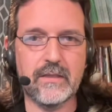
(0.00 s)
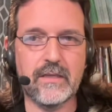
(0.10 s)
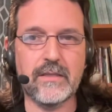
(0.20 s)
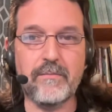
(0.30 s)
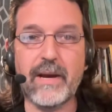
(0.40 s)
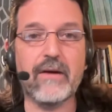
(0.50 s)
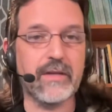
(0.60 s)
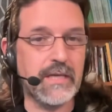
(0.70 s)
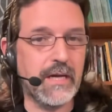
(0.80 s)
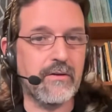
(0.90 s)
It's about
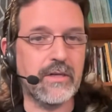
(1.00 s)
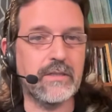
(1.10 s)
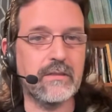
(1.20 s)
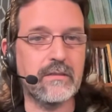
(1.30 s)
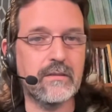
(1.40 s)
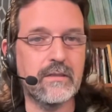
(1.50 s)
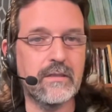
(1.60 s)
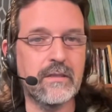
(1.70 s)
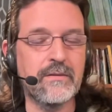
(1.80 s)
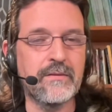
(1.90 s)
a character,
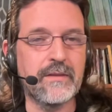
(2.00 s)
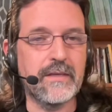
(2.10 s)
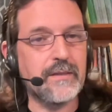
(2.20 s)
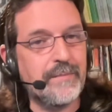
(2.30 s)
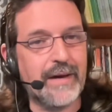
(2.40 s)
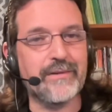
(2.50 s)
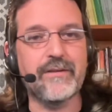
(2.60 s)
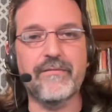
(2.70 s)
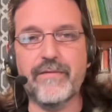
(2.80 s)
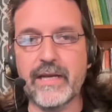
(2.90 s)
it's about an
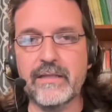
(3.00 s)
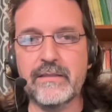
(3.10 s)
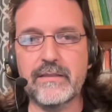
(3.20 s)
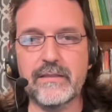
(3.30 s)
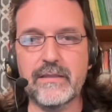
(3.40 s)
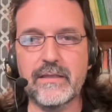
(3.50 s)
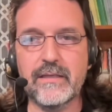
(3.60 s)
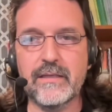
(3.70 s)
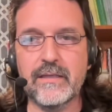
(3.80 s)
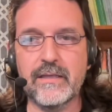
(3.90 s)
event,
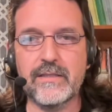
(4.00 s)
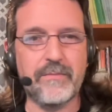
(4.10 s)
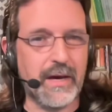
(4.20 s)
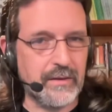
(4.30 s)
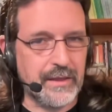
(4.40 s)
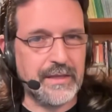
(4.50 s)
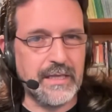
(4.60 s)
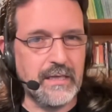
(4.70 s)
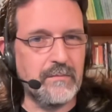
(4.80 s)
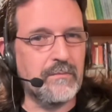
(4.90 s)
it's about a
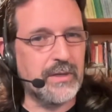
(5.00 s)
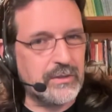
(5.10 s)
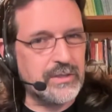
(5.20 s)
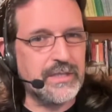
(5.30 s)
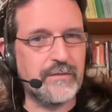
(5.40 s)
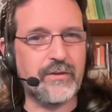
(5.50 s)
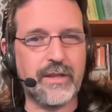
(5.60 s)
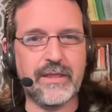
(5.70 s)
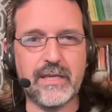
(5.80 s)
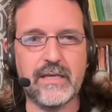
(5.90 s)
theme, but there's different
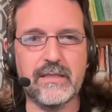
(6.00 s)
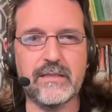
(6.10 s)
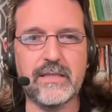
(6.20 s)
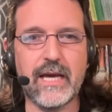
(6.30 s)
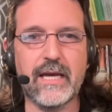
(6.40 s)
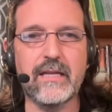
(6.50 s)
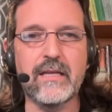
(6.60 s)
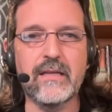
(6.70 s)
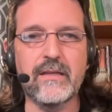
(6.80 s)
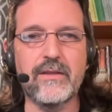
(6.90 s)
things that
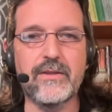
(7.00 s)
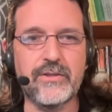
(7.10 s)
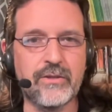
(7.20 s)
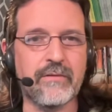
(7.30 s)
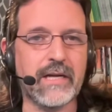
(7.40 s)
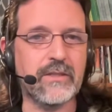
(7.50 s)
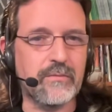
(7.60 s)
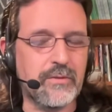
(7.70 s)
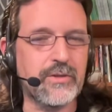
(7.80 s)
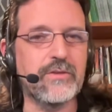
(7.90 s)
the director,
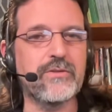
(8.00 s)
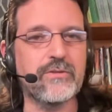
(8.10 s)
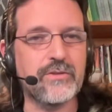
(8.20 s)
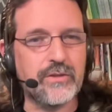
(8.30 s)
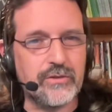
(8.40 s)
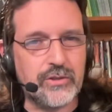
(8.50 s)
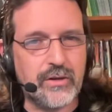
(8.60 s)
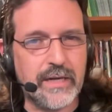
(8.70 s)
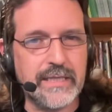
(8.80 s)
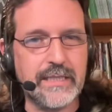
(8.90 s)
producers, they're
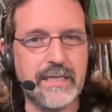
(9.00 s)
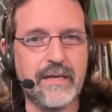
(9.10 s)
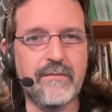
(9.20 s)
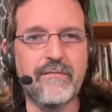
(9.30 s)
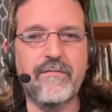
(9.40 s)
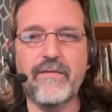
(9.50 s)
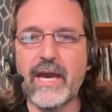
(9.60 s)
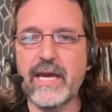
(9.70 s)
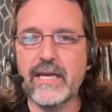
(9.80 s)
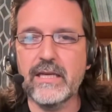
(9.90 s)
trying to
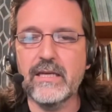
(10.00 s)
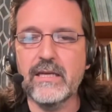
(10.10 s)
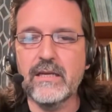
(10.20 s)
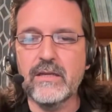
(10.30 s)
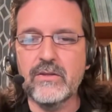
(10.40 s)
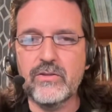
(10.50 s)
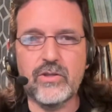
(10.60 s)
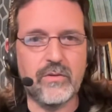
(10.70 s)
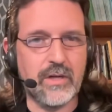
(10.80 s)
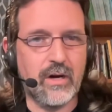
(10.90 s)
convey
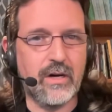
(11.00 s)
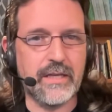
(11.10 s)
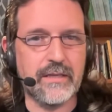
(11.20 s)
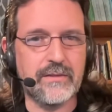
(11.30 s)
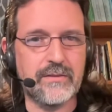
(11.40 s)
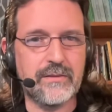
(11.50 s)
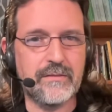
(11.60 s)
to an audience.